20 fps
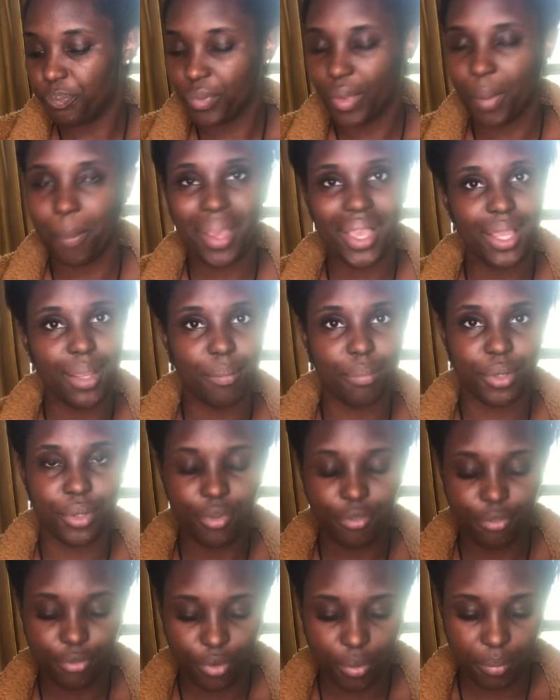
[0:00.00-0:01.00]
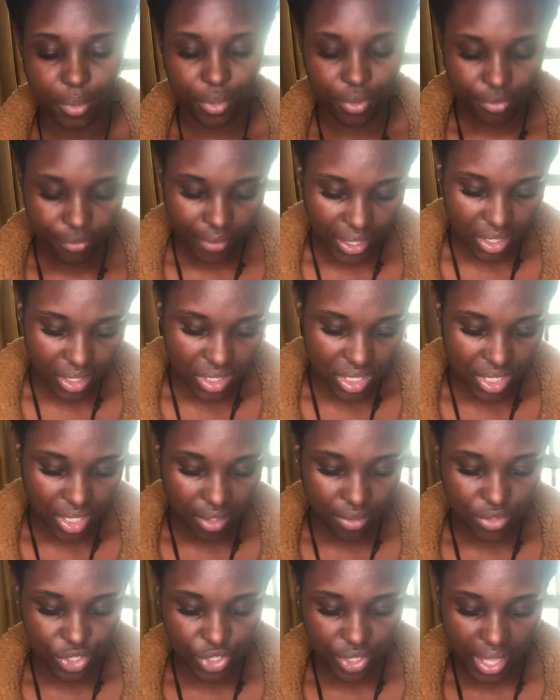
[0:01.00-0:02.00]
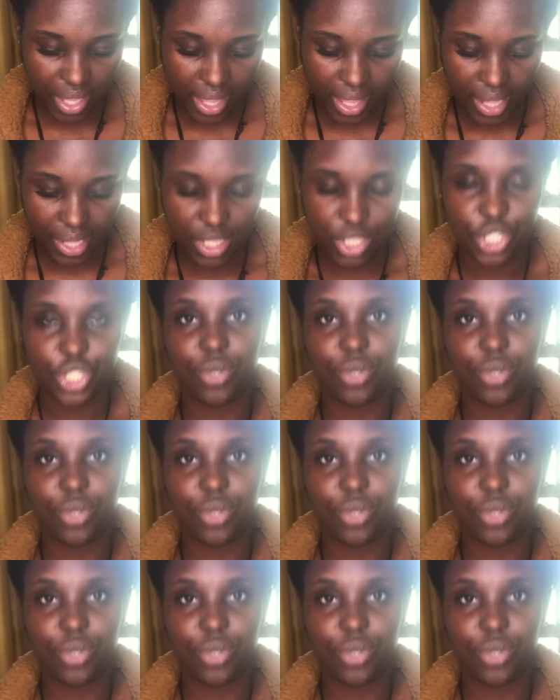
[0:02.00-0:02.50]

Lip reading: Make it beautiful. Beautify yourselves, you guys.